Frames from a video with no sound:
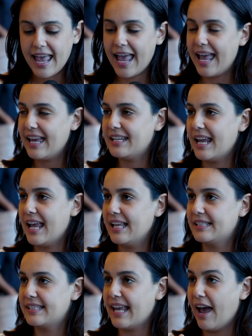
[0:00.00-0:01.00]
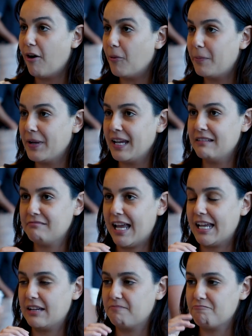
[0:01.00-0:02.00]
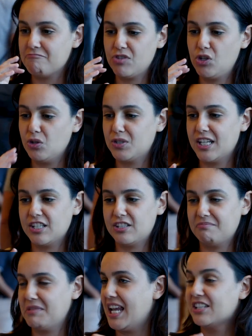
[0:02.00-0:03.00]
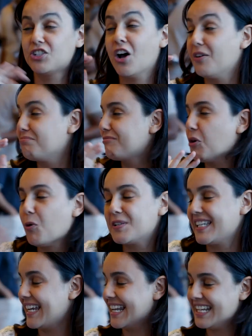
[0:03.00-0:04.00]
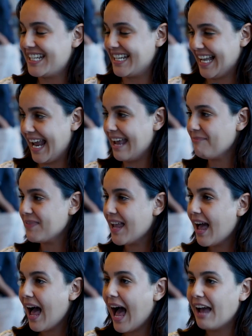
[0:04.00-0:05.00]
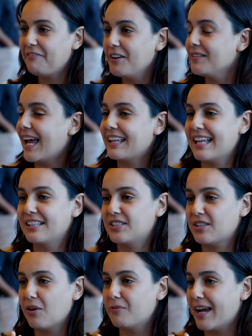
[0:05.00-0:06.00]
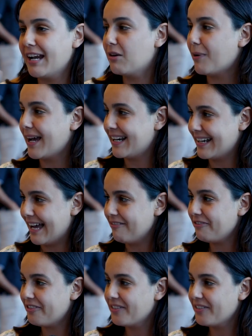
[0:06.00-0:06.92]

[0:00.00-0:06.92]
and it's helping like users, it's not causing any delay, I feel like that's already quite enough.